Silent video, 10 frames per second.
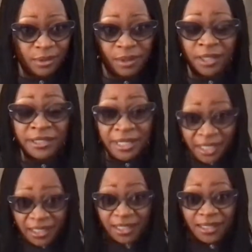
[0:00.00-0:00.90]

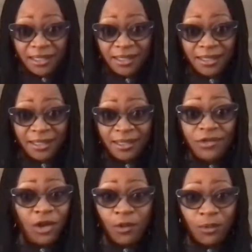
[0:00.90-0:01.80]
Honey,
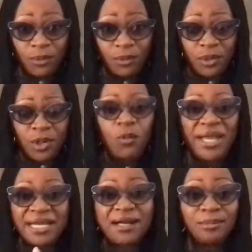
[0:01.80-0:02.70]
no.
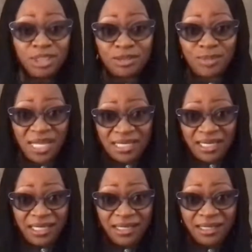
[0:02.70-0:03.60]
When it comes to
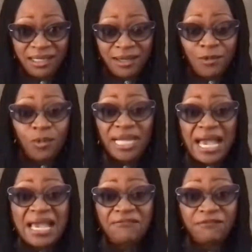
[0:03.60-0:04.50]
money, what
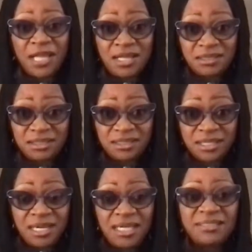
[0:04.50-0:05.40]
I have learned
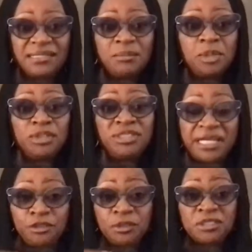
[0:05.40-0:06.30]
is that the most
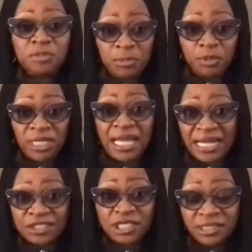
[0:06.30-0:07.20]
dangerous people are
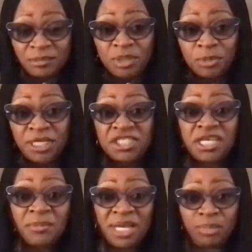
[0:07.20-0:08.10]
actually the people that
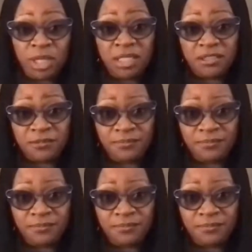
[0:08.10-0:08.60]
share my blood.